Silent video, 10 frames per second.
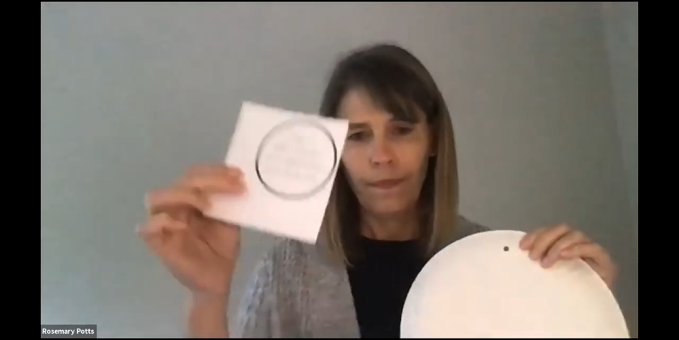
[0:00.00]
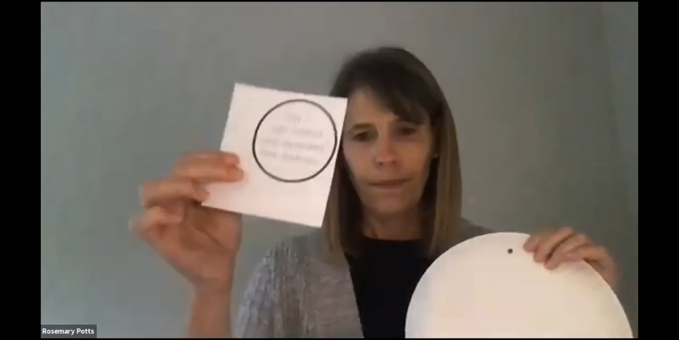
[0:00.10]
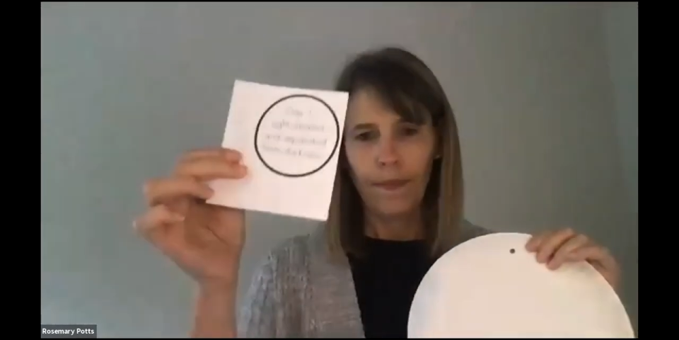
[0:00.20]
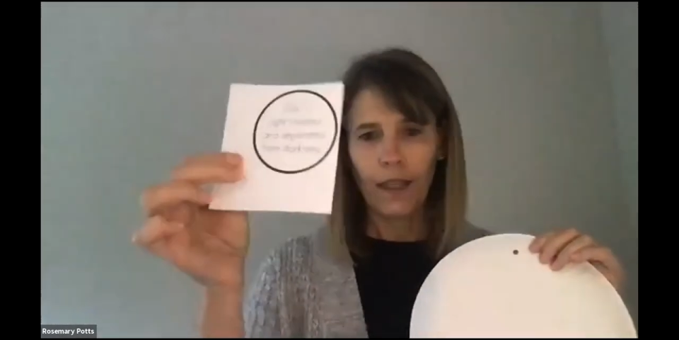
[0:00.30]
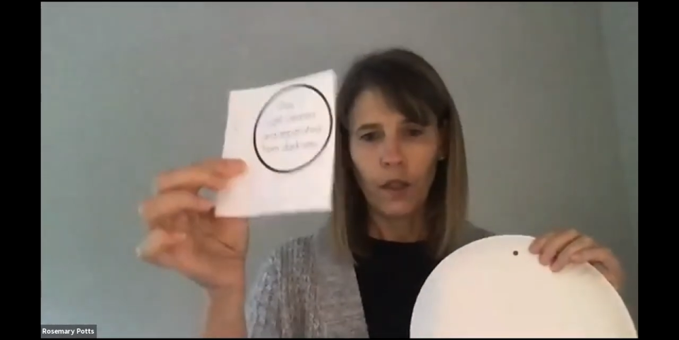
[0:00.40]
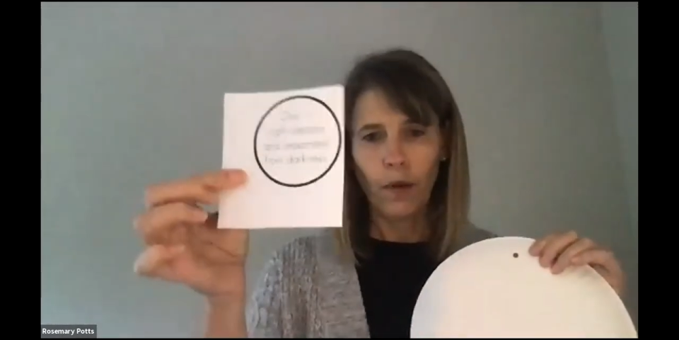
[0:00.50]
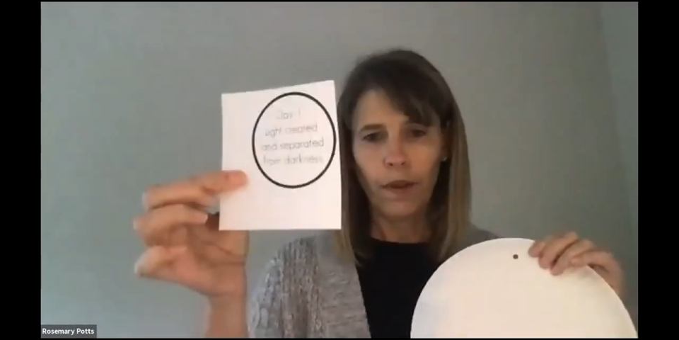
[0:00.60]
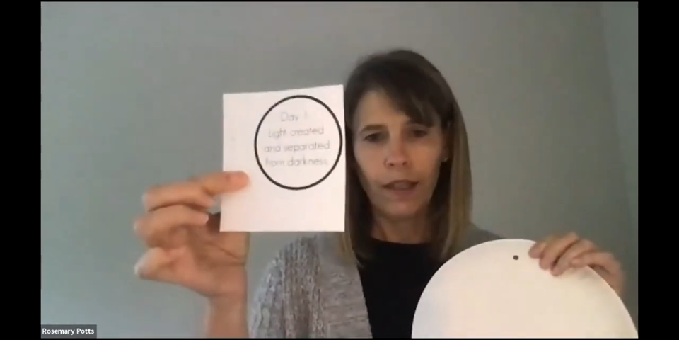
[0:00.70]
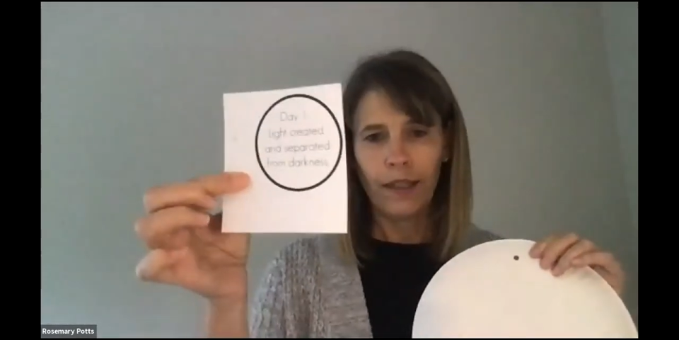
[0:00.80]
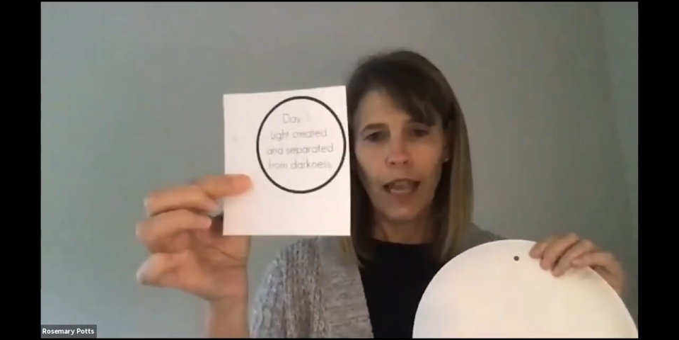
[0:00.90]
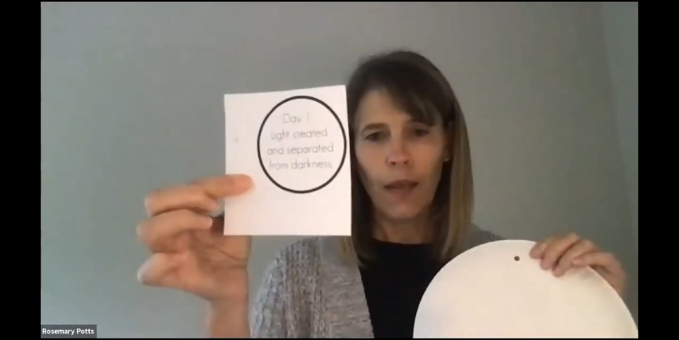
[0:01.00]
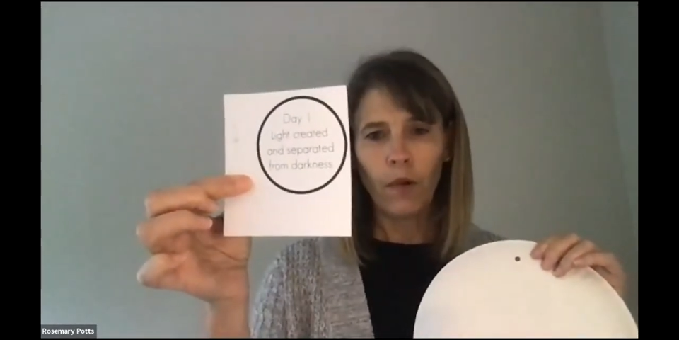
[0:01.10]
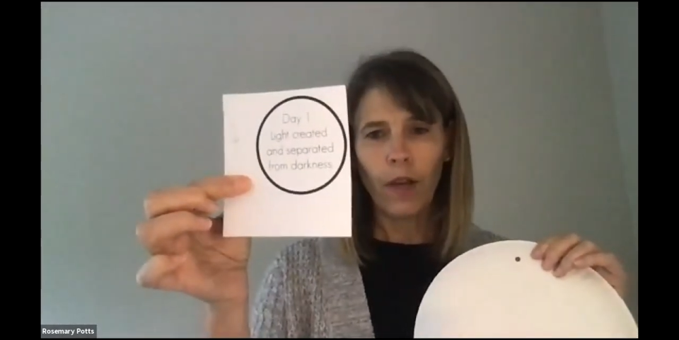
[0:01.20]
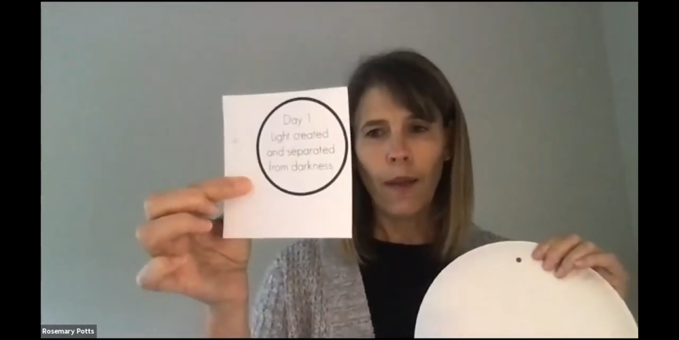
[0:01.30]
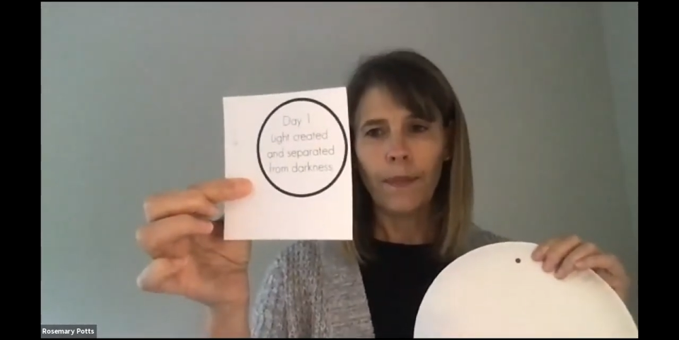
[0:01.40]
That's where this
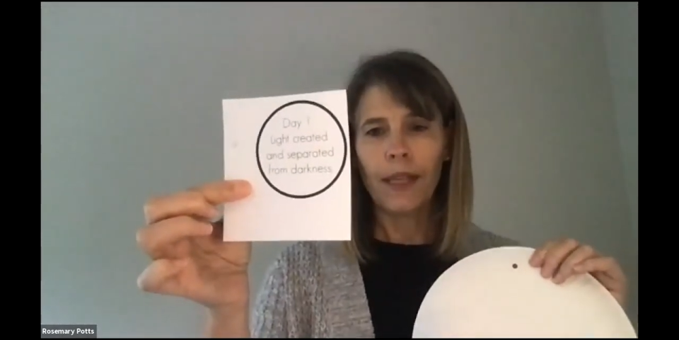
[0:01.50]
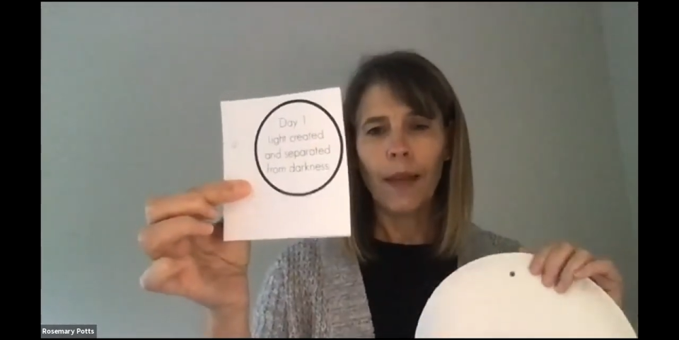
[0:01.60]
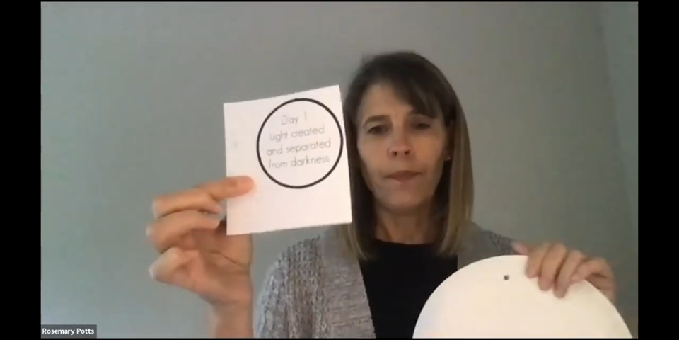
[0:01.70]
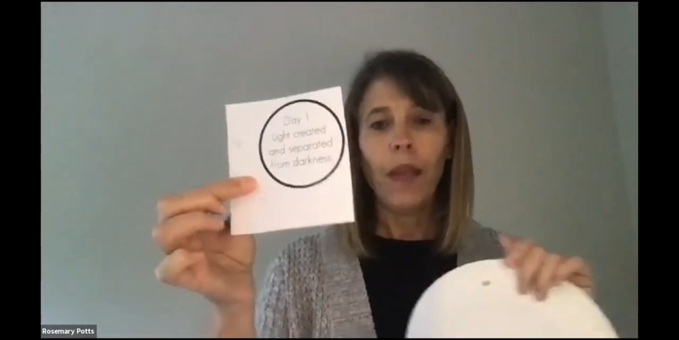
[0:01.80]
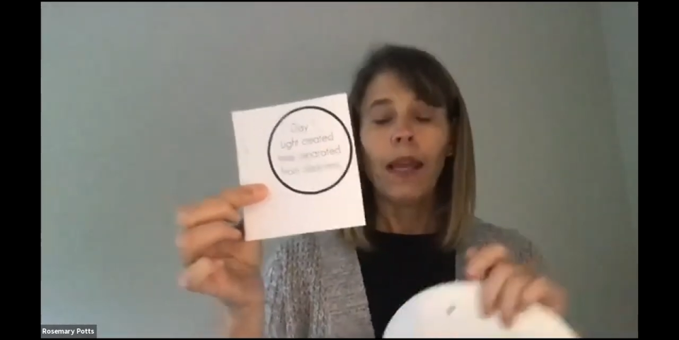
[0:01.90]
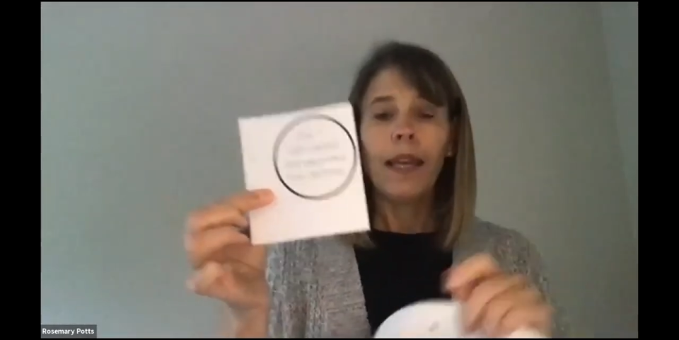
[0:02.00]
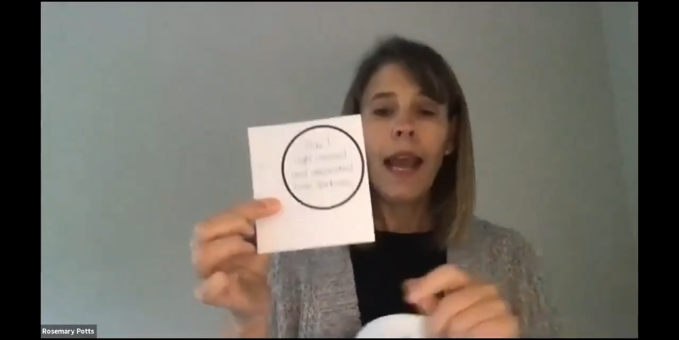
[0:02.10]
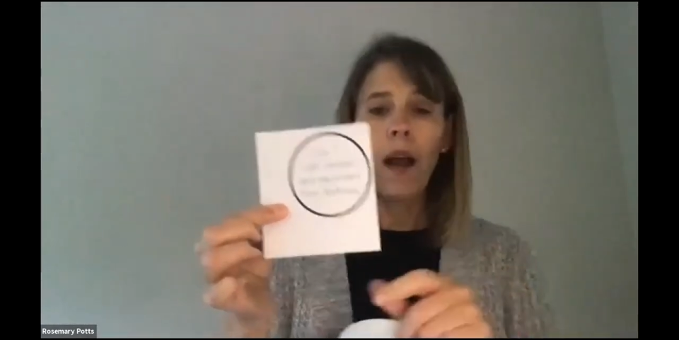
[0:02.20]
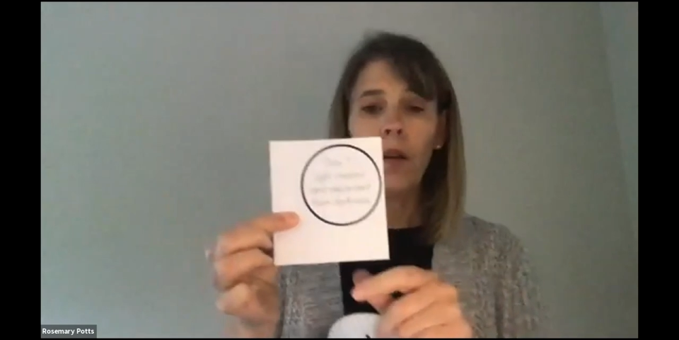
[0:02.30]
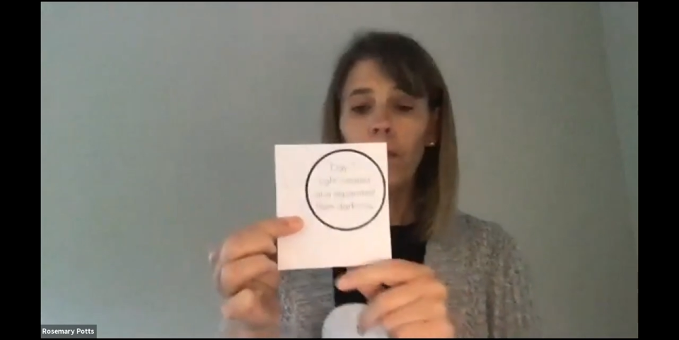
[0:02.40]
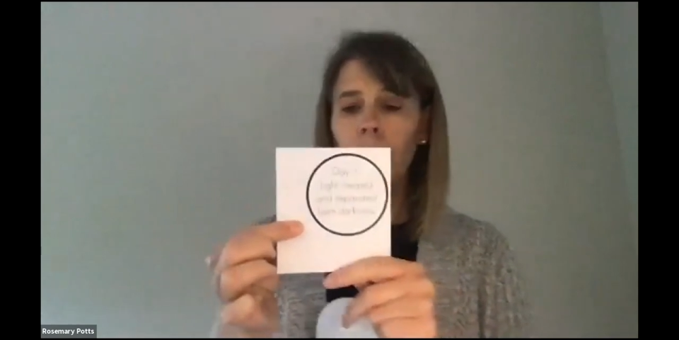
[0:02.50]
label comes in. Now,